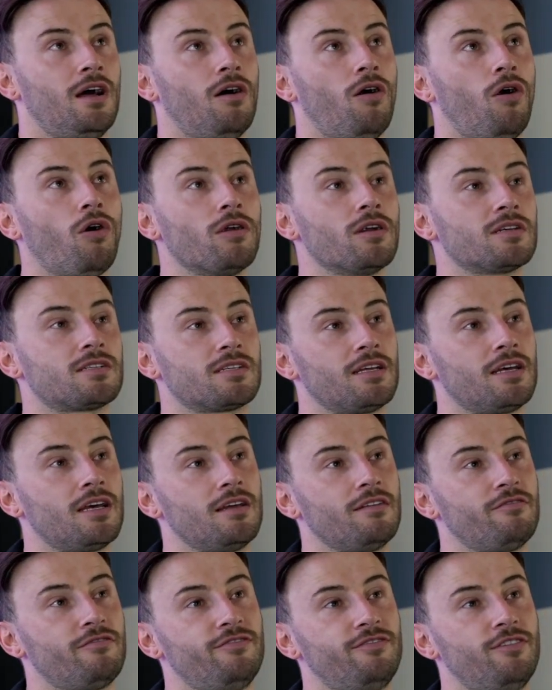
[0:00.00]
Honestly,
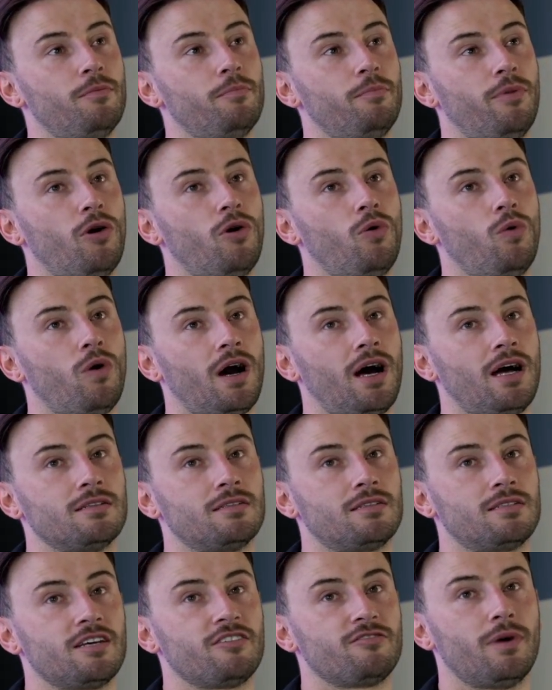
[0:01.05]
football has
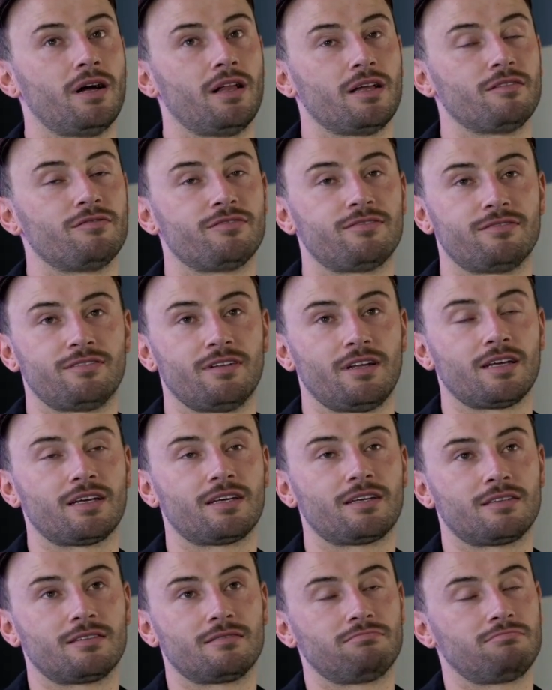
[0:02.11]
saved my life.
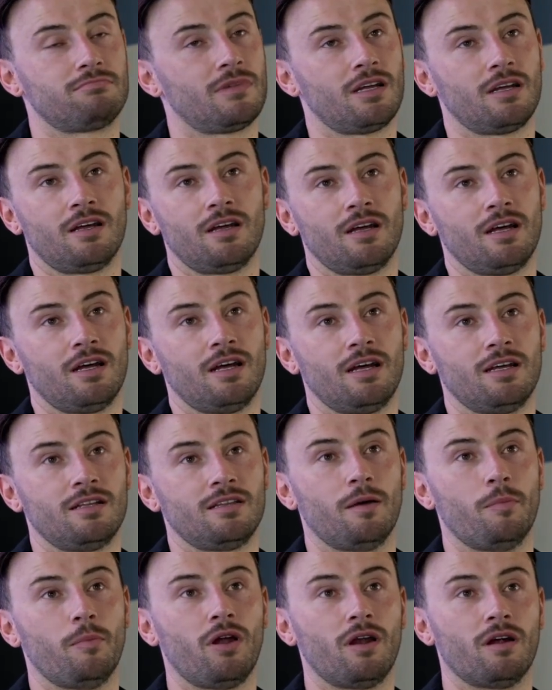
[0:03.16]
Like,
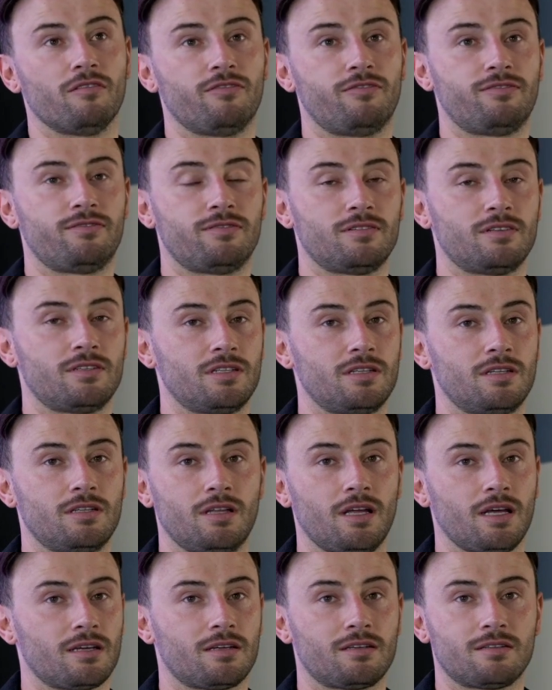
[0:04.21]
the amount of,
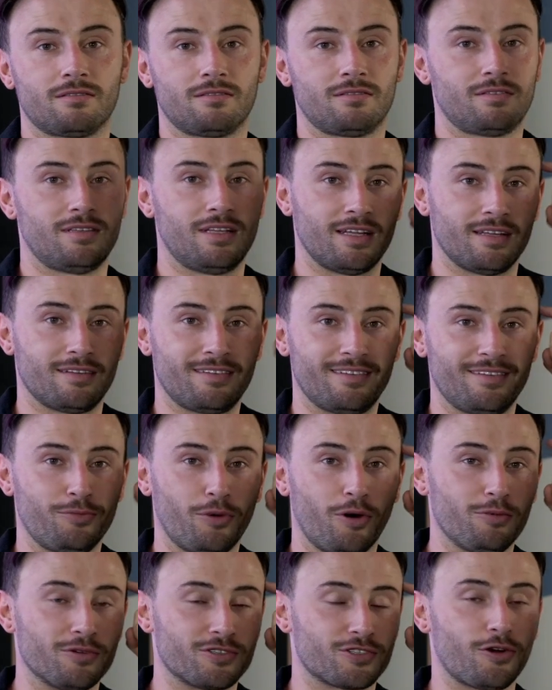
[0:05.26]
like,
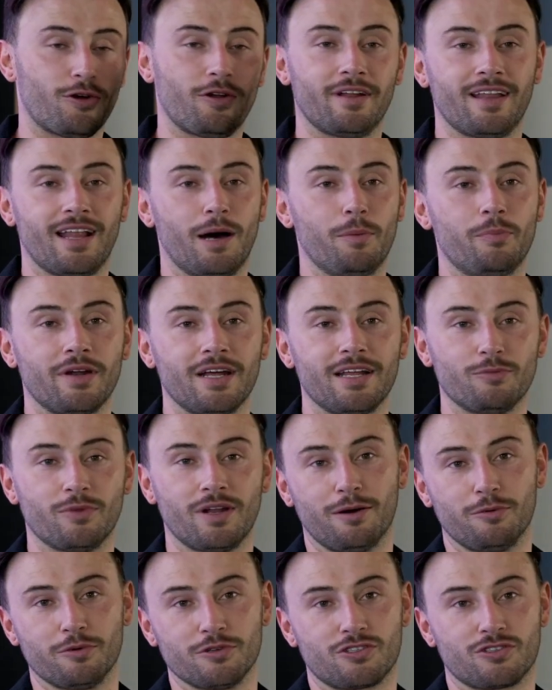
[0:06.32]
what was going on in that brain when
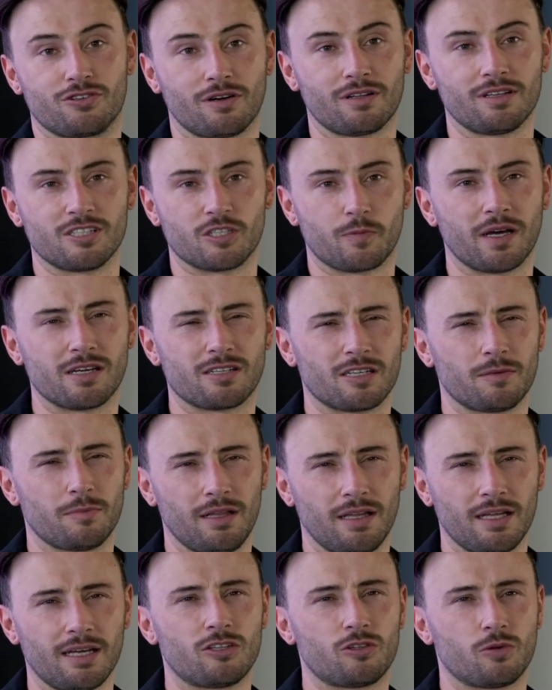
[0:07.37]
I was struggling, especially in my
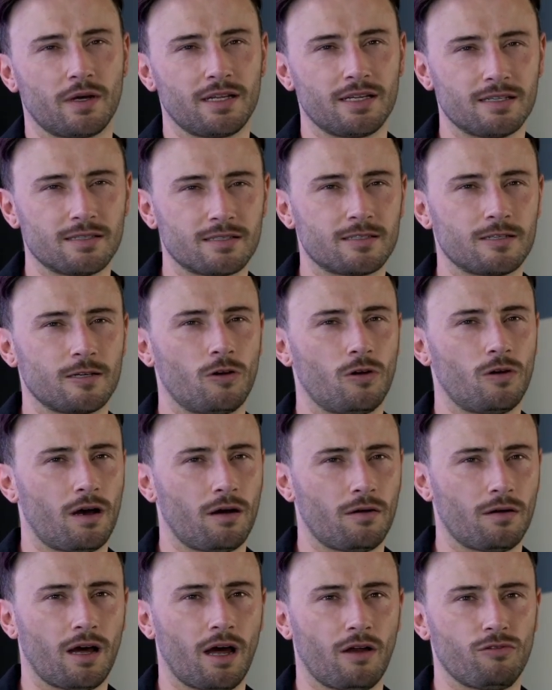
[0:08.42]
late 20s,
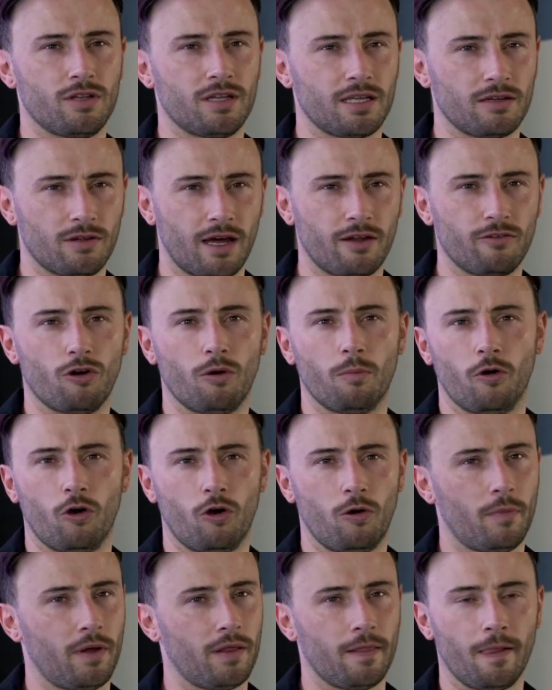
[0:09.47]
I really hit rock
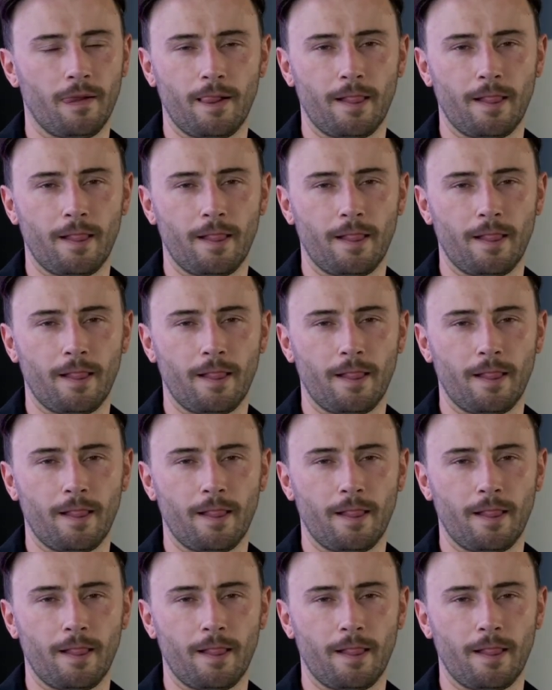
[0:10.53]
bottom, and